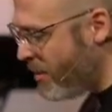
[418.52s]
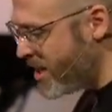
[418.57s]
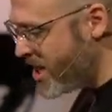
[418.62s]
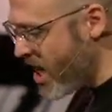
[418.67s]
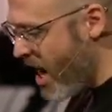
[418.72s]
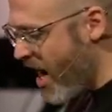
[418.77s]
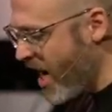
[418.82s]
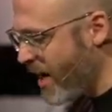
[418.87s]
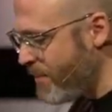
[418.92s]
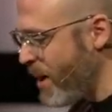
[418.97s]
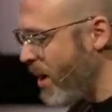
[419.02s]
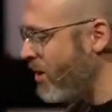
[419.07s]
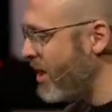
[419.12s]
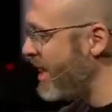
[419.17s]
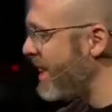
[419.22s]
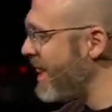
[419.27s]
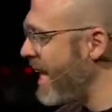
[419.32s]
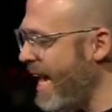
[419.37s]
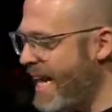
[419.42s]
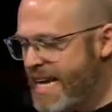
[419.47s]
they would talk about
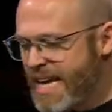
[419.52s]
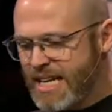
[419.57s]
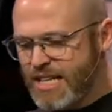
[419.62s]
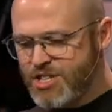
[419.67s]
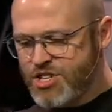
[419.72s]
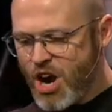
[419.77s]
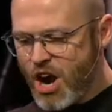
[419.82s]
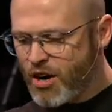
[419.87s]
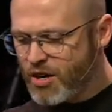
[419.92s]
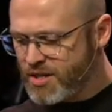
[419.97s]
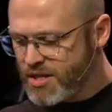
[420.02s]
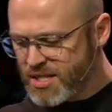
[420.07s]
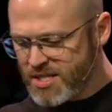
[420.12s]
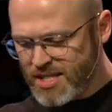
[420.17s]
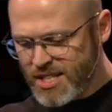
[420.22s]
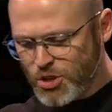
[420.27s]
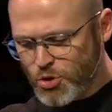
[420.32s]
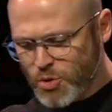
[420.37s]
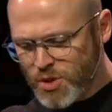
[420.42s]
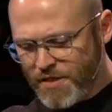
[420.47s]
light and
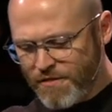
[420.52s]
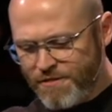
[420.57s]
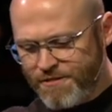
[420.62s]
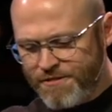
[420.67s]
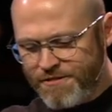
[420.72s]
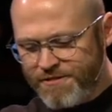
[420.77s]
darkness, this was a